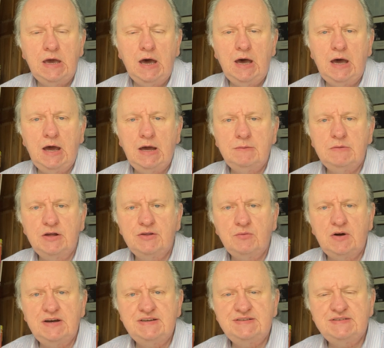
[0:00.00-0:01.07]

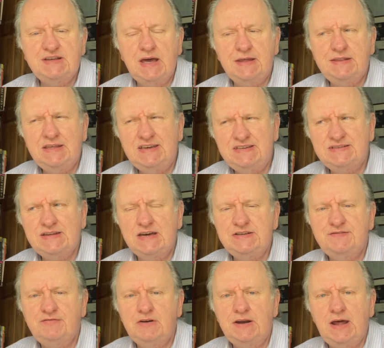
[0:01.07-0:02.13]
Otherwise, these
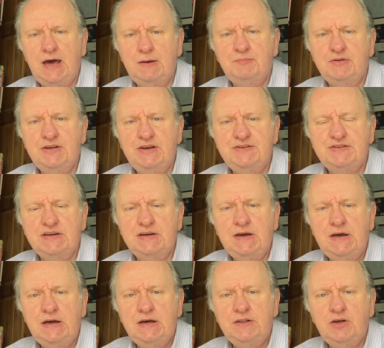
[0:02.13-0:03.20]
days for an Apple user,
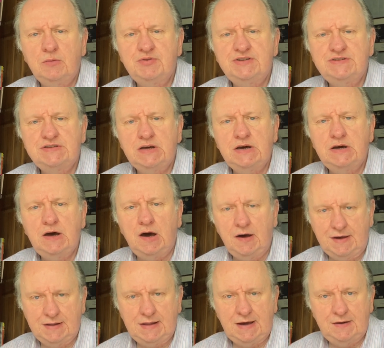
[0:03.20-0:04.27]
the options are
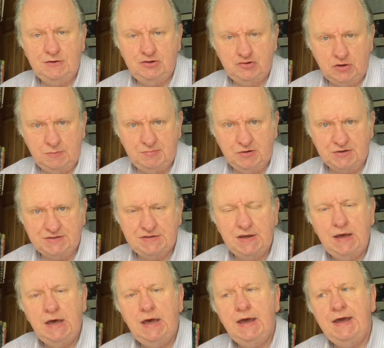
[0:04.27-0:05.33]
iCloud and Dropbox.
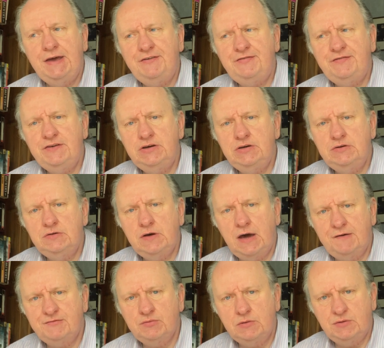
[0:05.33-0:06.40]
If you
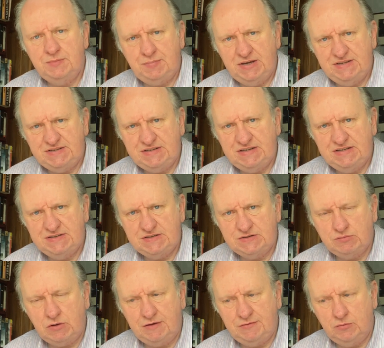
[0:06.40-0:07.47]
have to work with PCs as
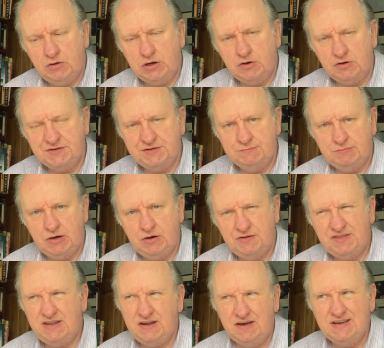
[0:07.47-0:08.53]
well, if you work across them both,
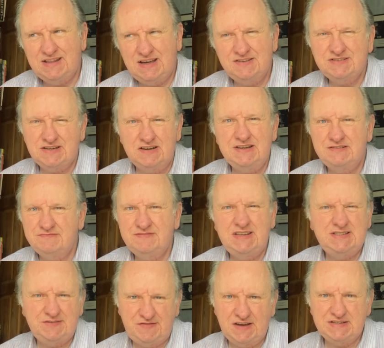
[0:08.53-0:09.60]
then iCloud's
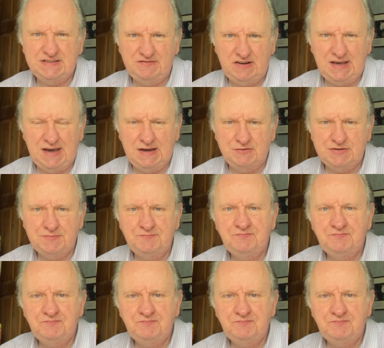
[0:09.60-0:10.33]
it's effectively out.